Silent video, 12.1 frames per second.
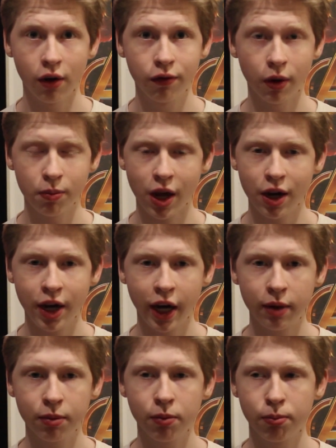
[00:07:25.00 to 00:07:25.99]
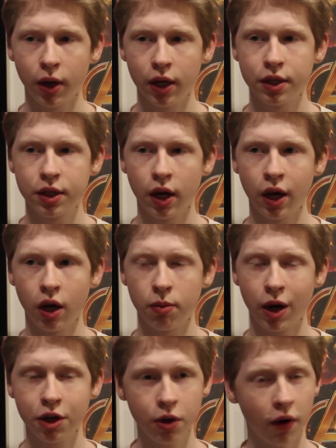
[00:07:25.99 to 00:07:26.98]
from that game, but
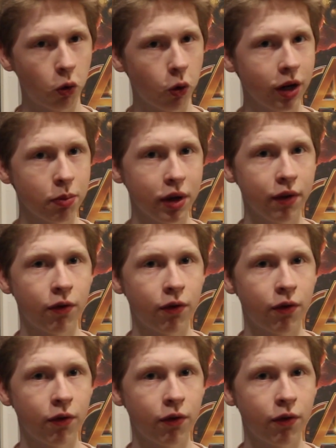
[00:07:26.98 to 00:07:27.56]
I do have quite a bit